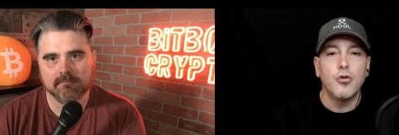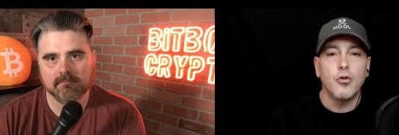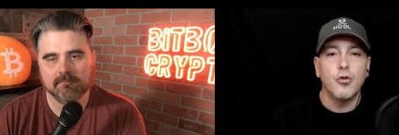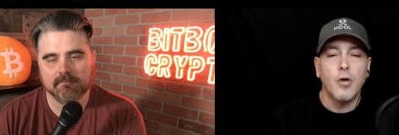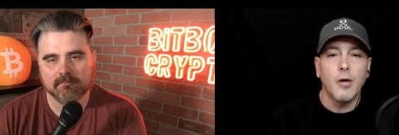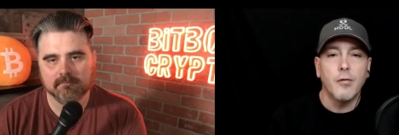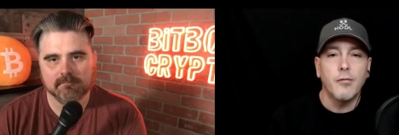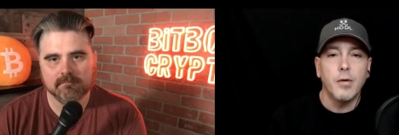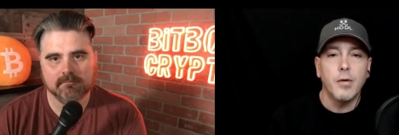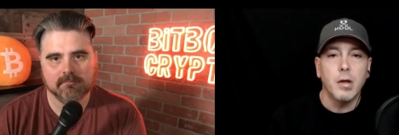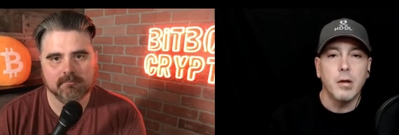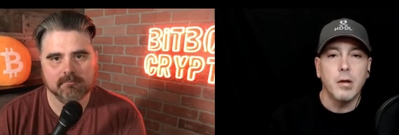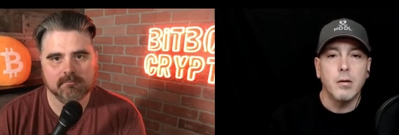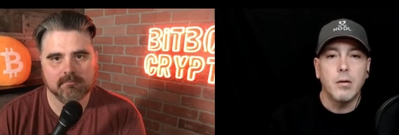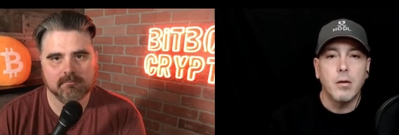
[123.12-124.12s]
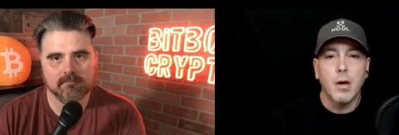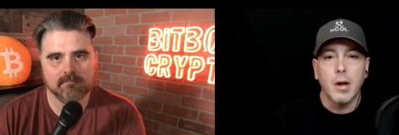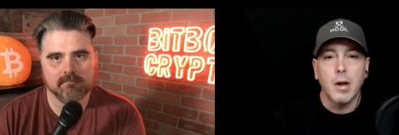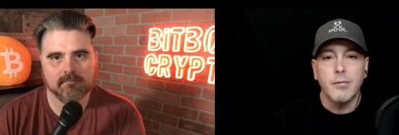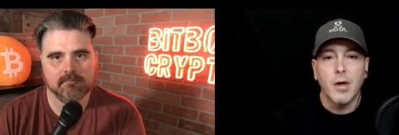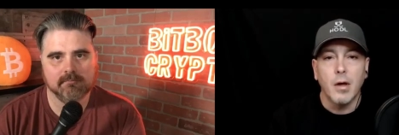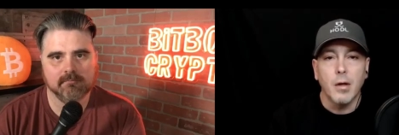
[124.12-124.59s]
Speaker 1: yourself and
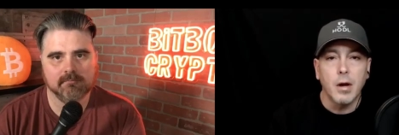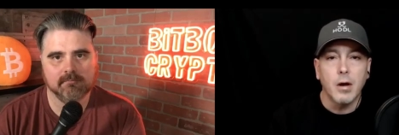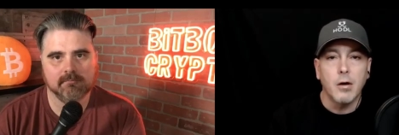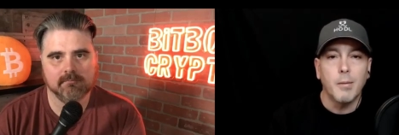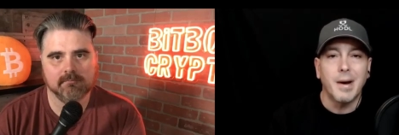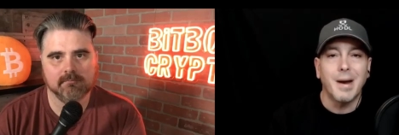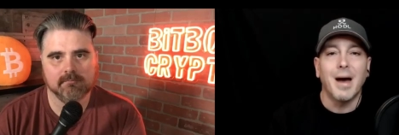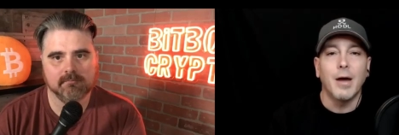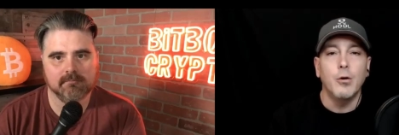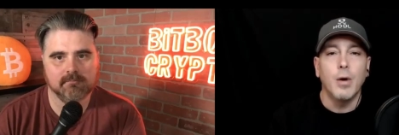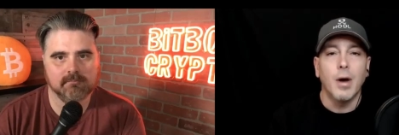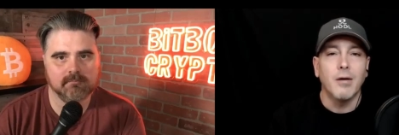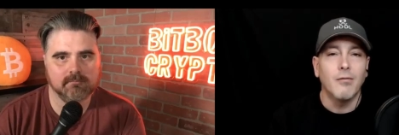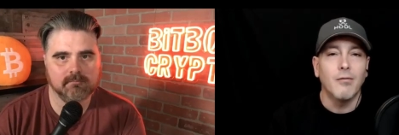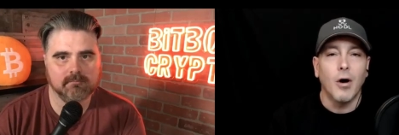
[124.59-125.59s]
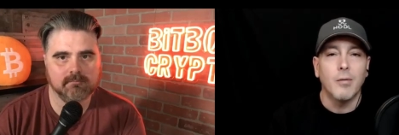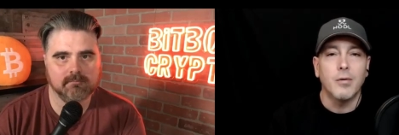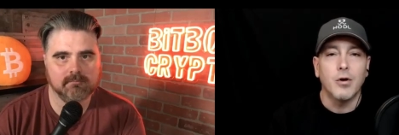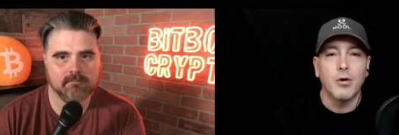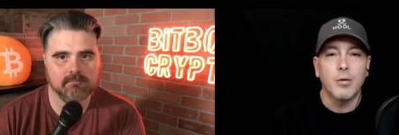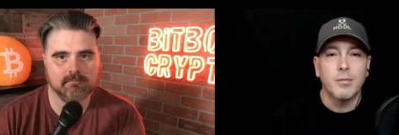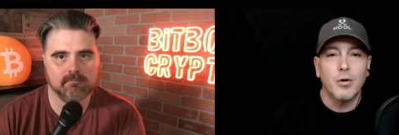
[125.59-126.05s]
kind of telling everybody how you got
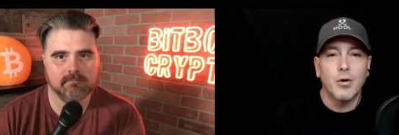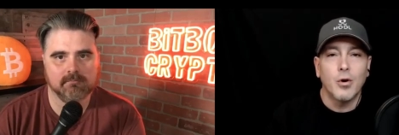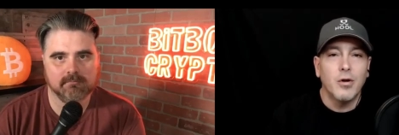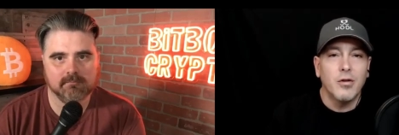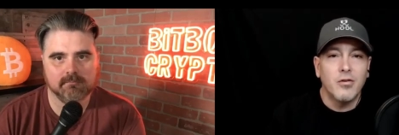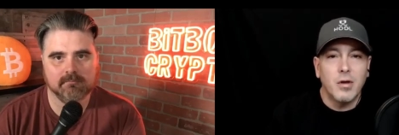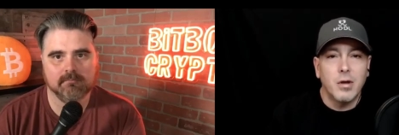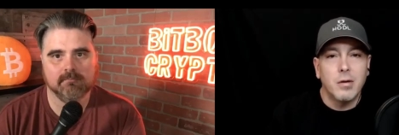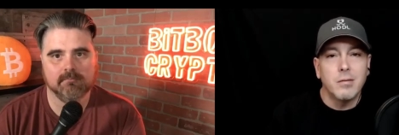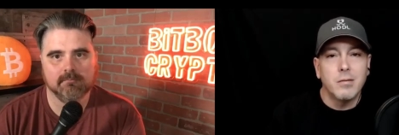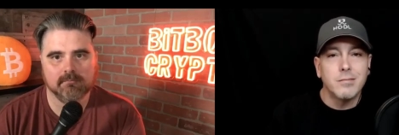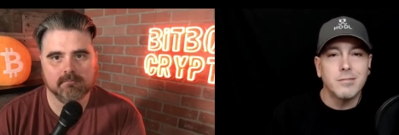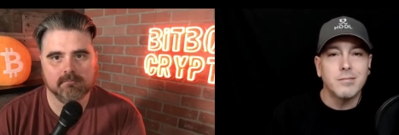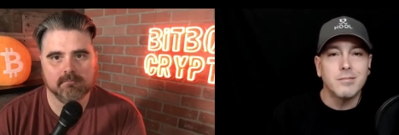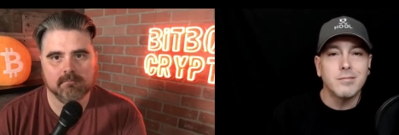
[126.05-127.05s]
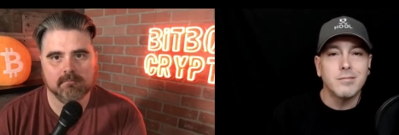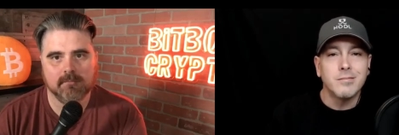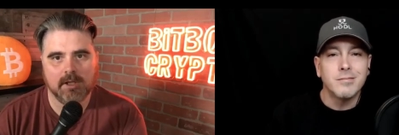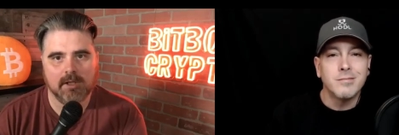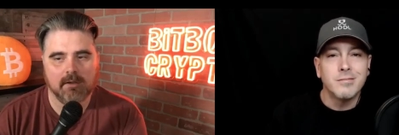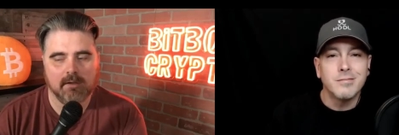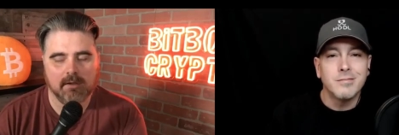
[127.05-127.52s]
involved in cryptocurrency?
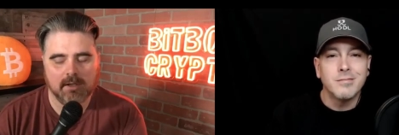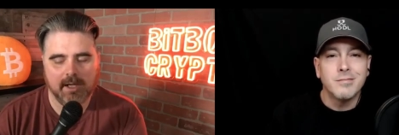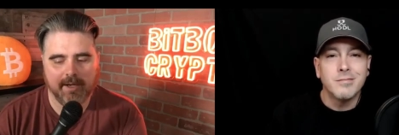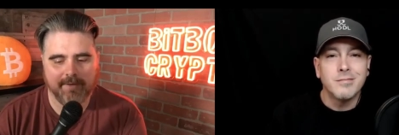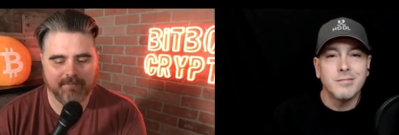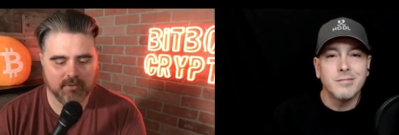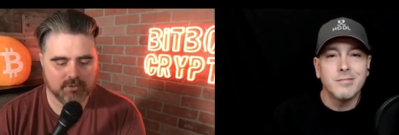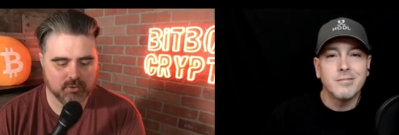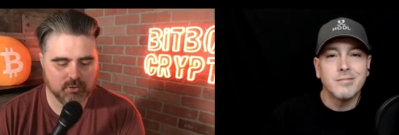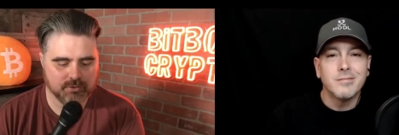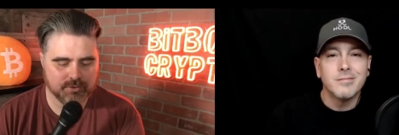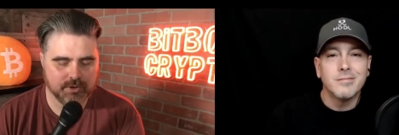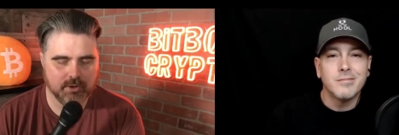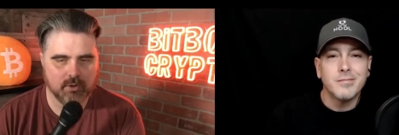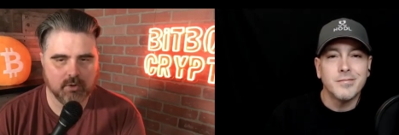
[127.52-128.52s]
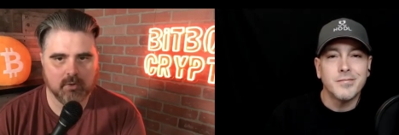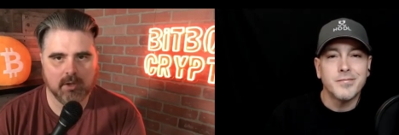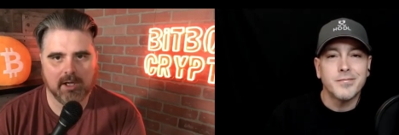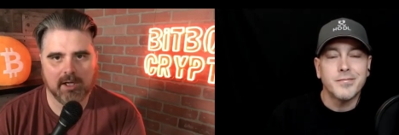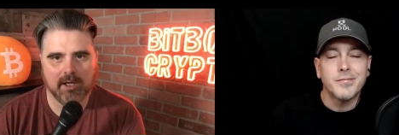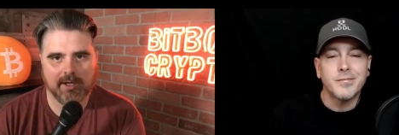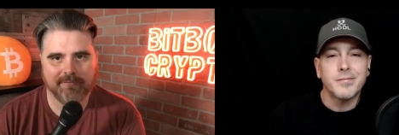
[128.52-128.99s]
Speaker 2: Yeah, for sure. So
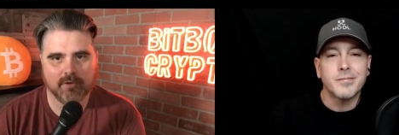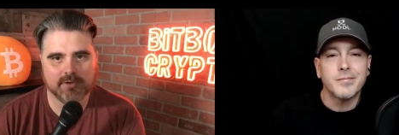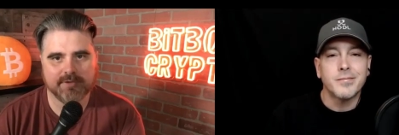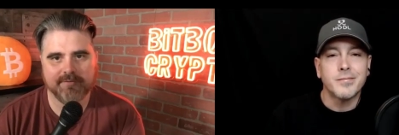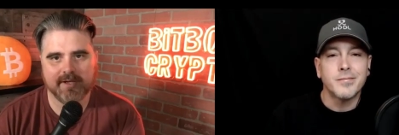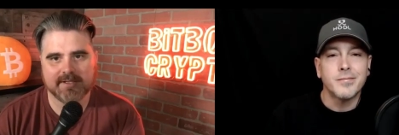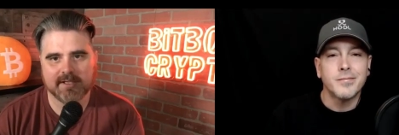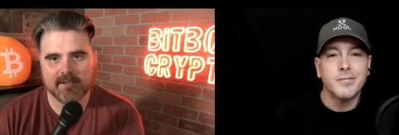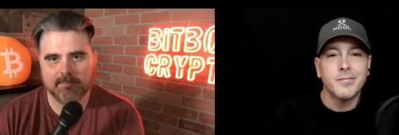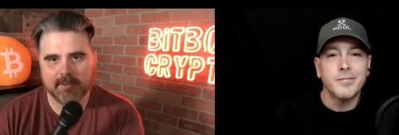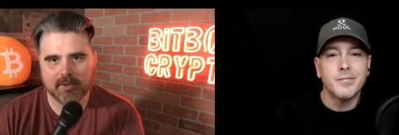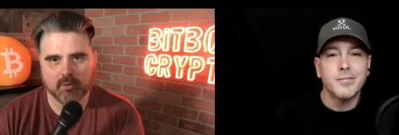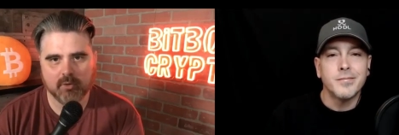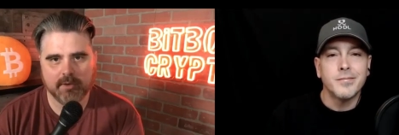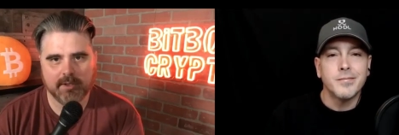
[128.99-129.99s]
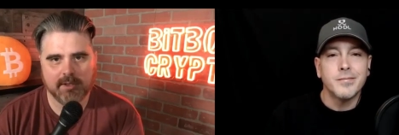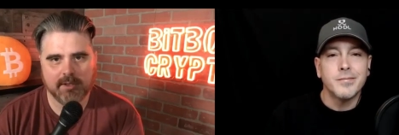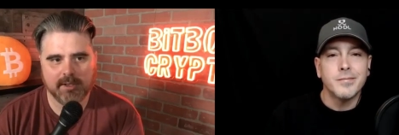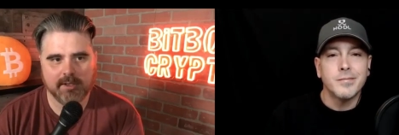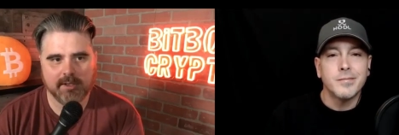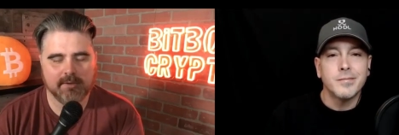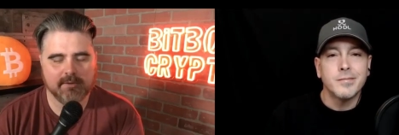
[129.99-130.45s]
I first invested in Bitcoin
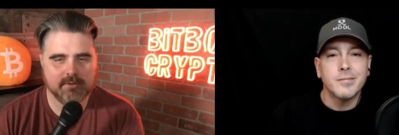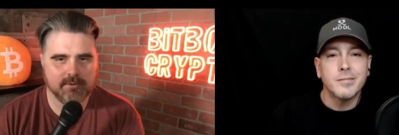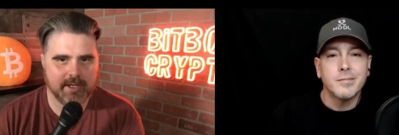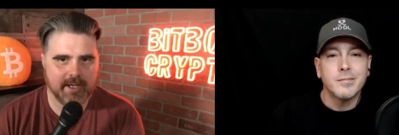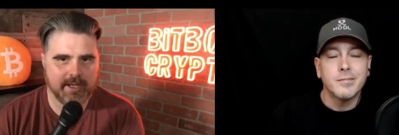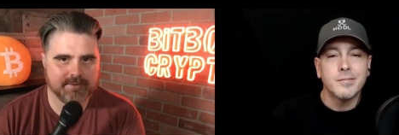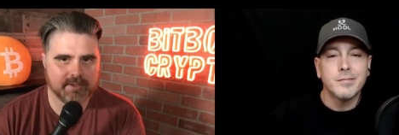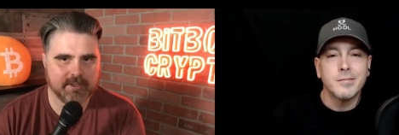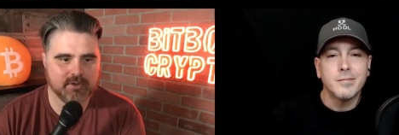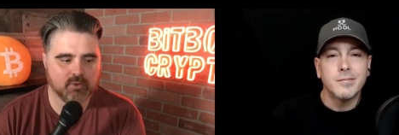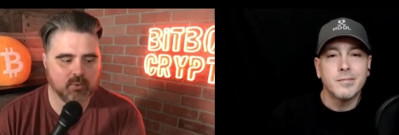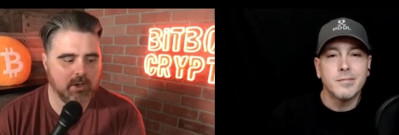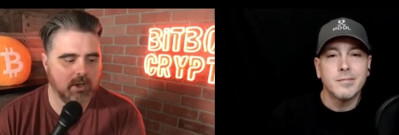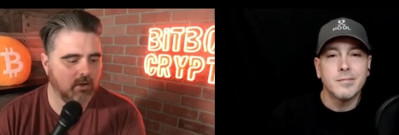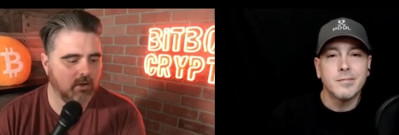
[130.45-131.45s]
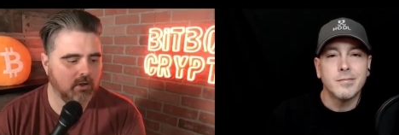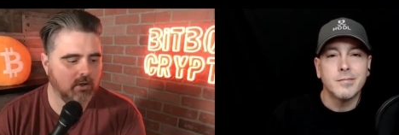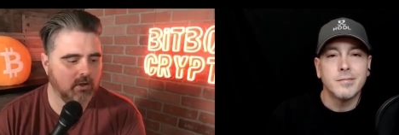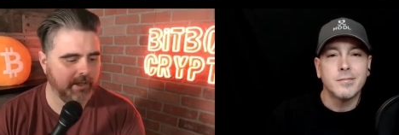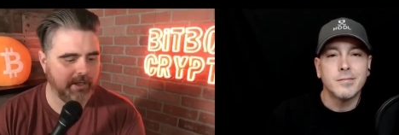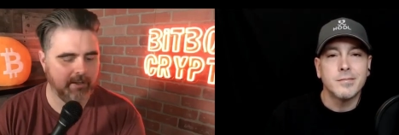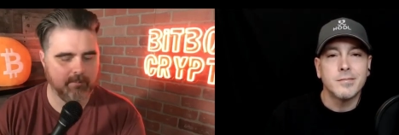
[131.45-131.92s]
in 2012.
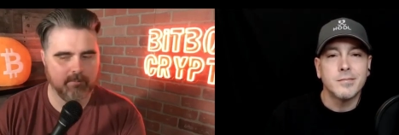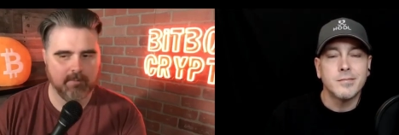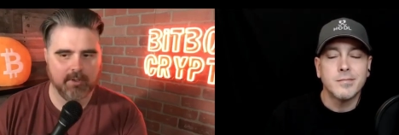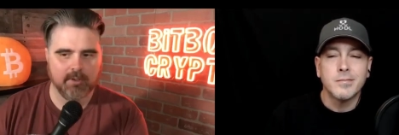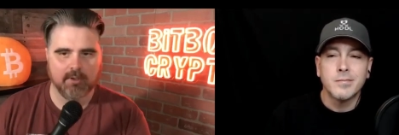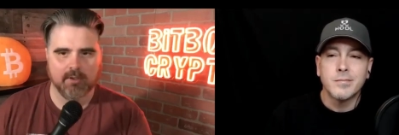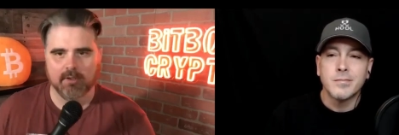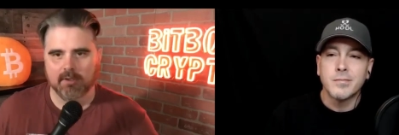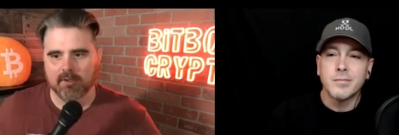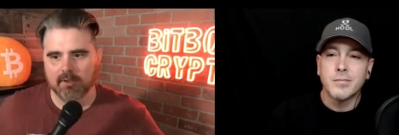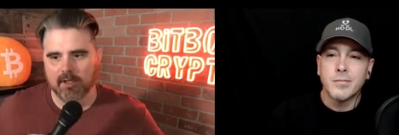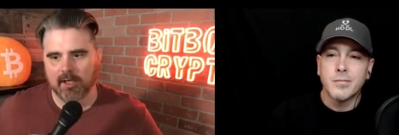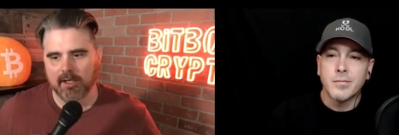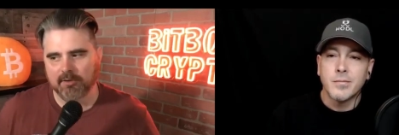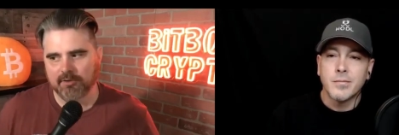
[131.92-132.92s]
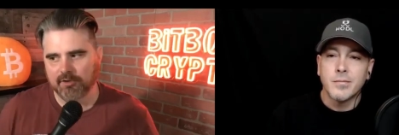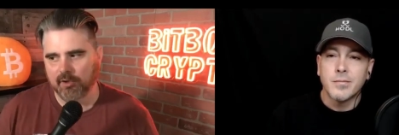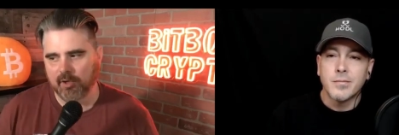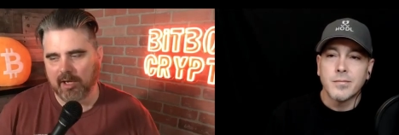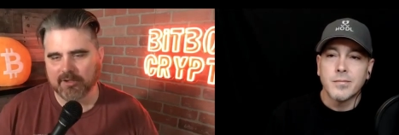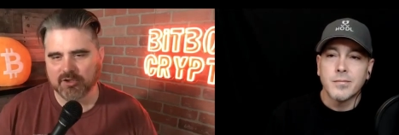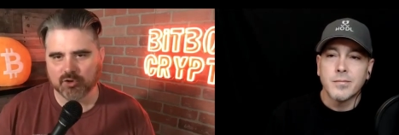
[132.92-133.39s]

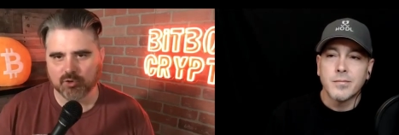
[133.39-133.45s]
I should